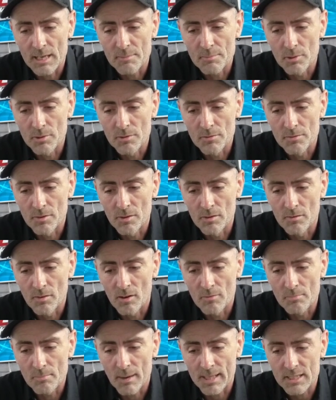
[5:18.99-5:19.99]

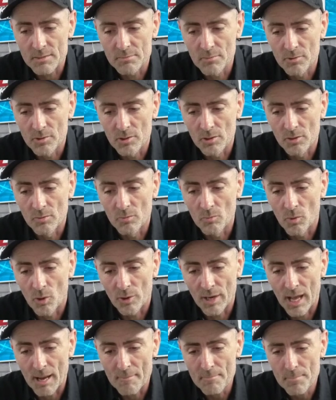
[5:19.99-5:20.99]
8.4-volt maximum current,
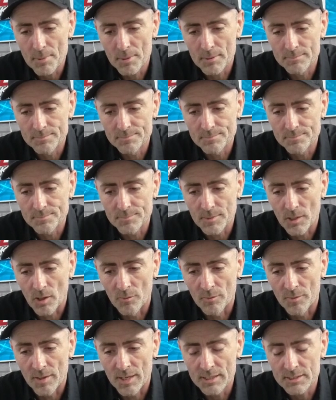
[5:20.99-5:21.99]
1 amp
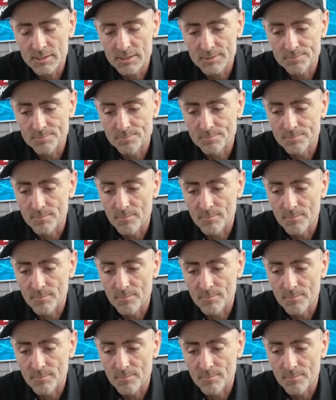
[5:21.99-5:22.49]
on this.